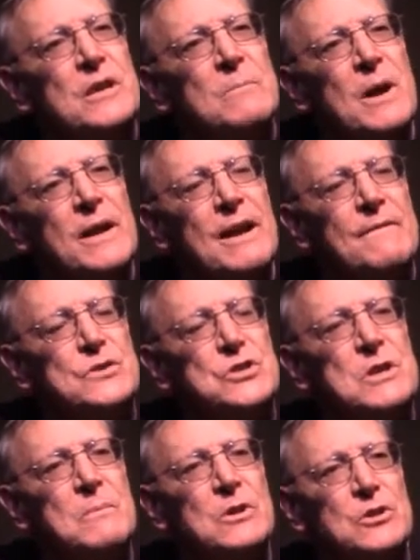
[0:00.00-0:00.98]
that might have a
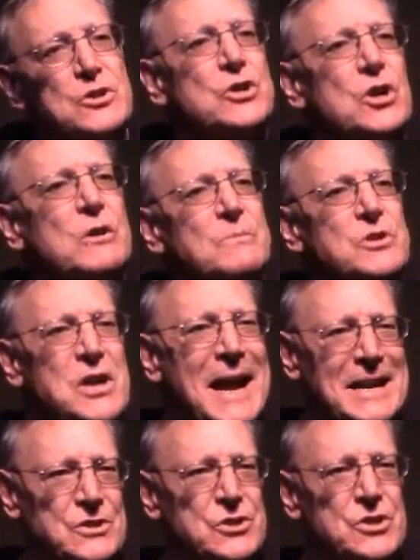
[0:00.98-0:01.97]
similar
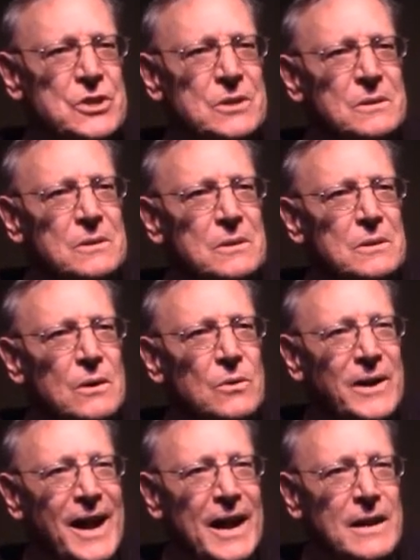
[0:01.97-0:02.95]
circumstance.
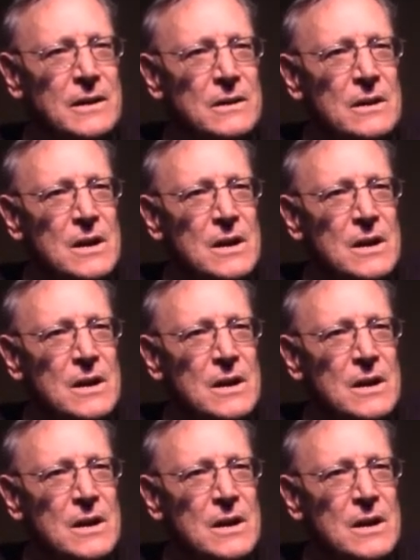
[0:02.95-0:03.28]
Okay?